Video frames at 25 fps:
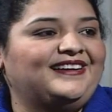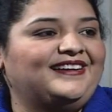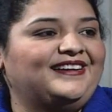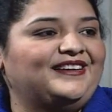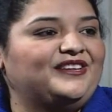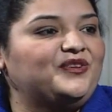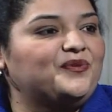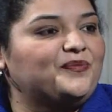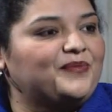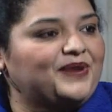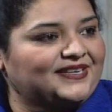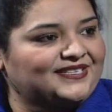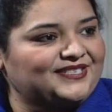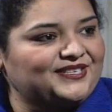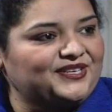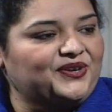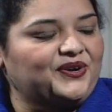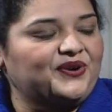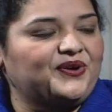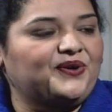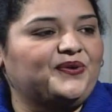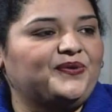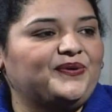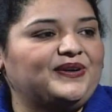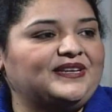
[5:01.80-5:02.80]
New
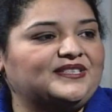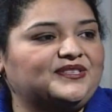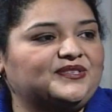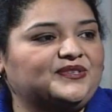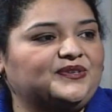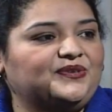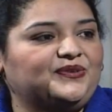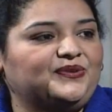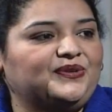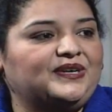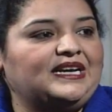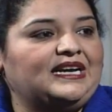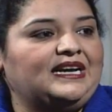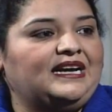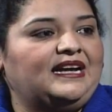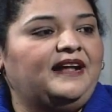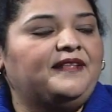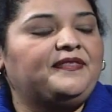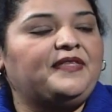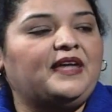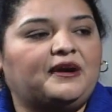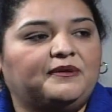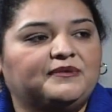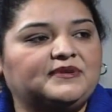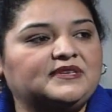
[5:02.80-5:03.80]
Mexico. And so
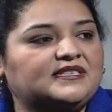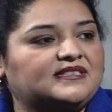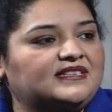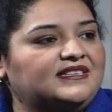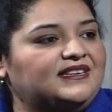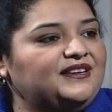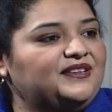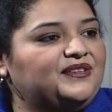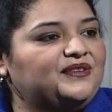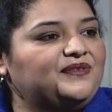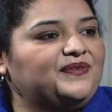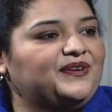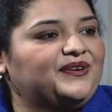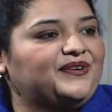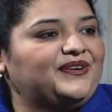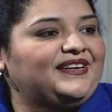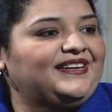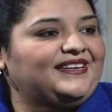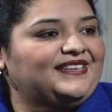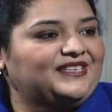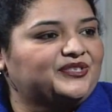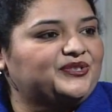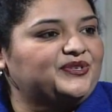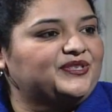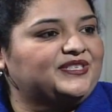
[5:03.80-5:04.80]
that was another very
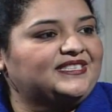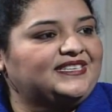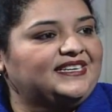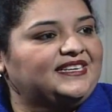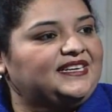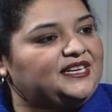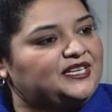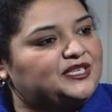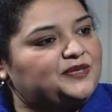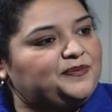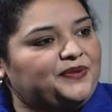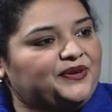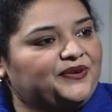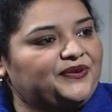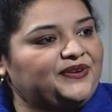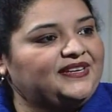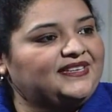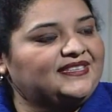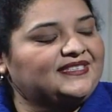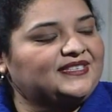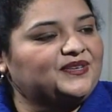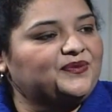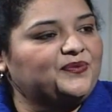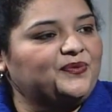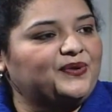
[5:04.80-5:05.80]
interesting
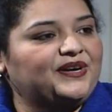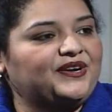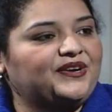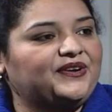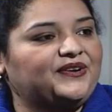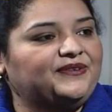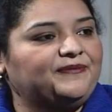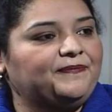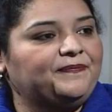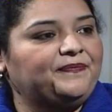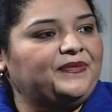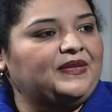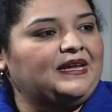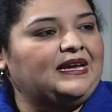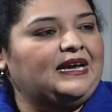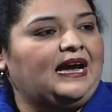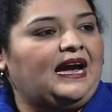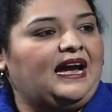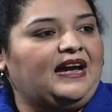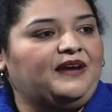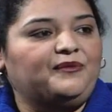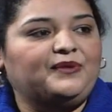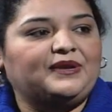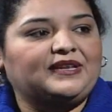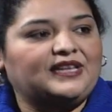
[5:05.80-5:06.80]
experience where
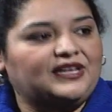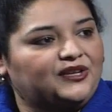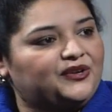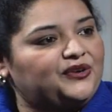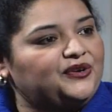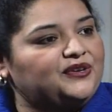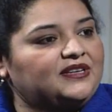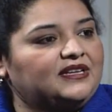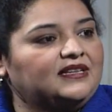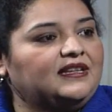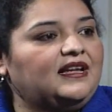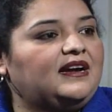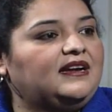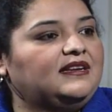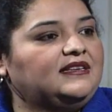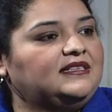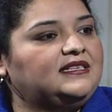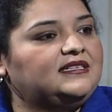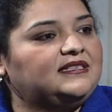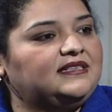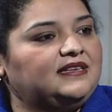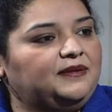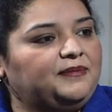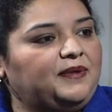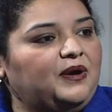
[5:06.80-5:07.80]
I really learned a
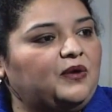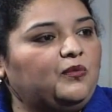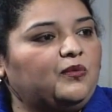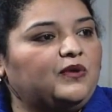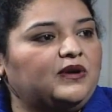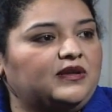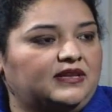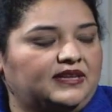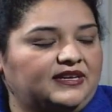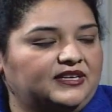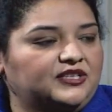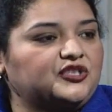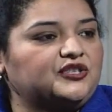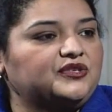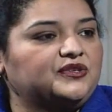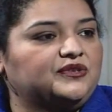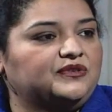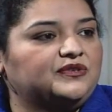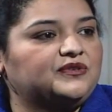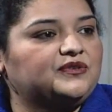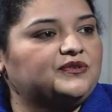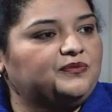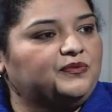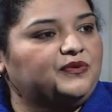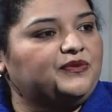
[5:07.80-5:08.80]
lot about what
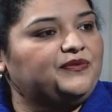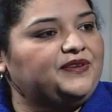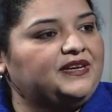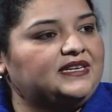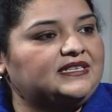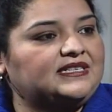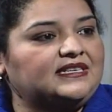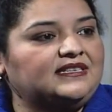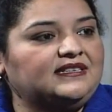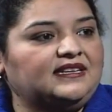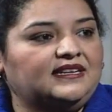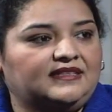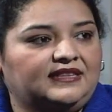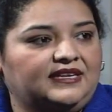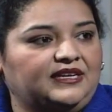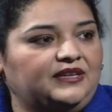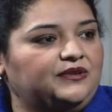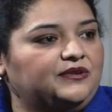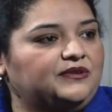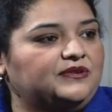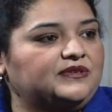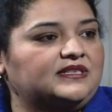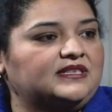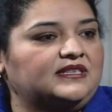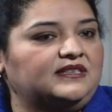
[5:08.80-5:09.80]
issues were facing
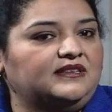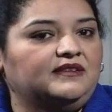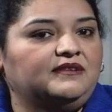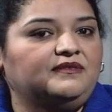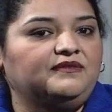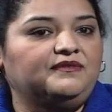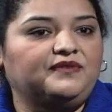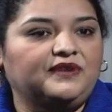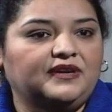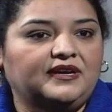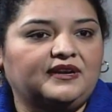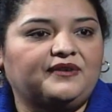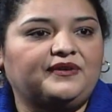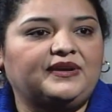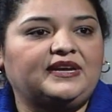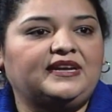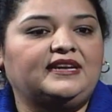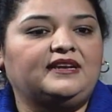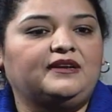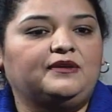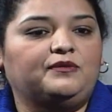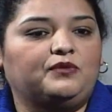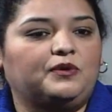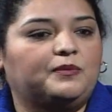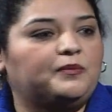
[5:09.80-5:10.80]
Latinos in
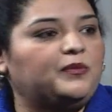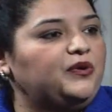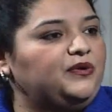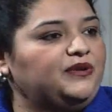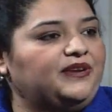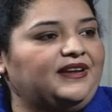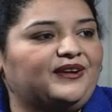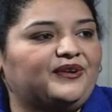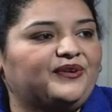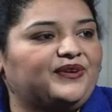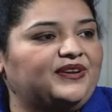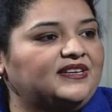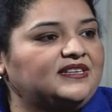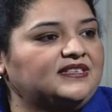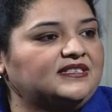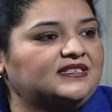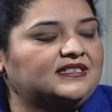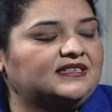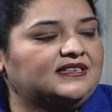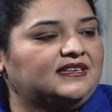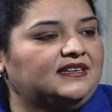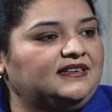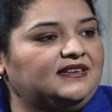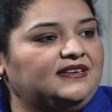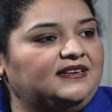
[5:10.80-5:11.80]
very remote
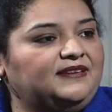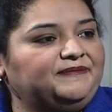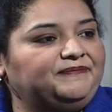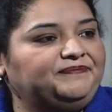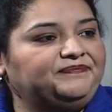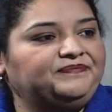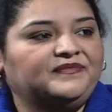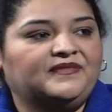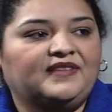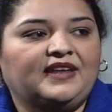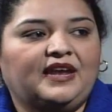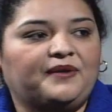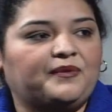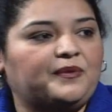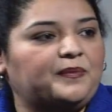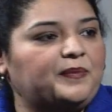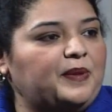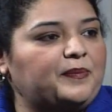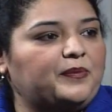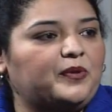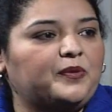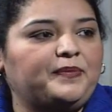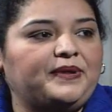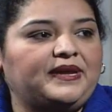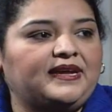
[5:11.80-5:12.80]
areas. I
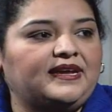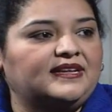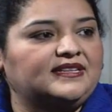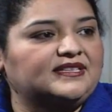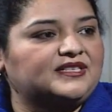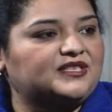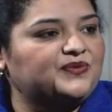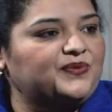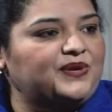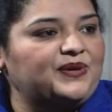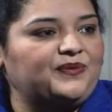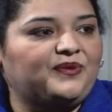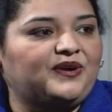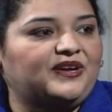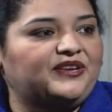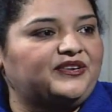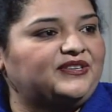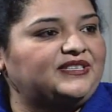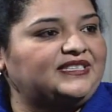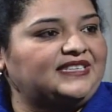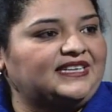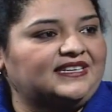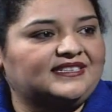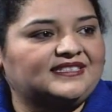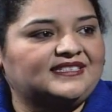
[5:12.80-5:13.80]
remember being in Sweetwater,
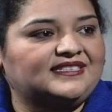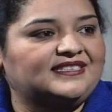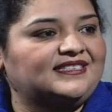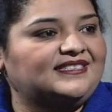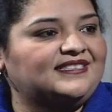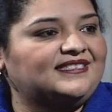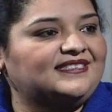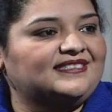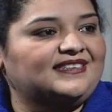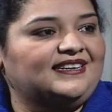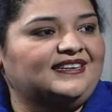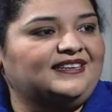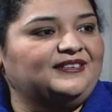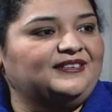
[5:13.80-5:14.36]
Texas,